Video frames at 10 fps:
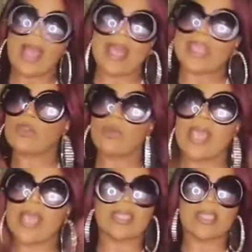Like you
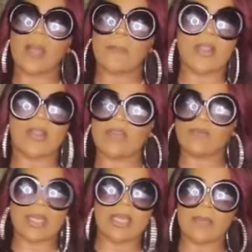can't sit up here
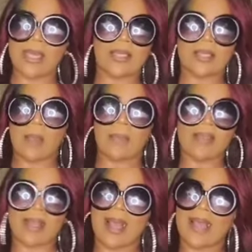and read me and tell me
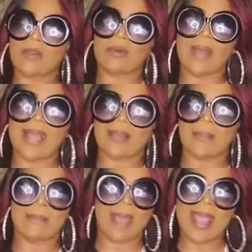that I look like
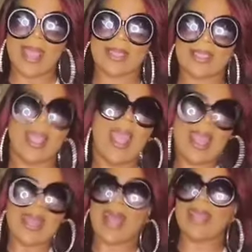the mask
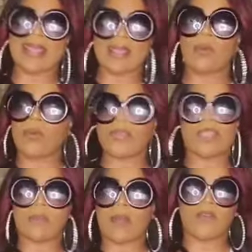and I get on
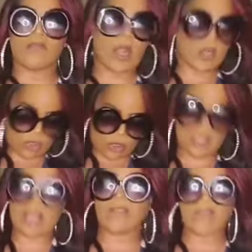this motherfucker
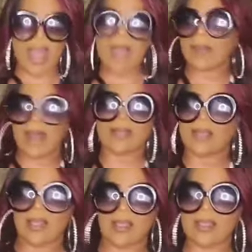looking fab
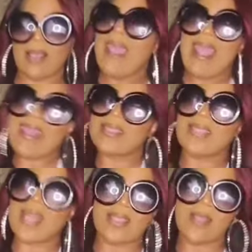like this.
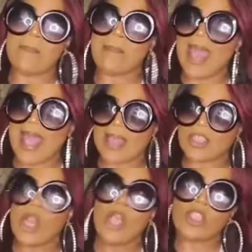It doesn't match.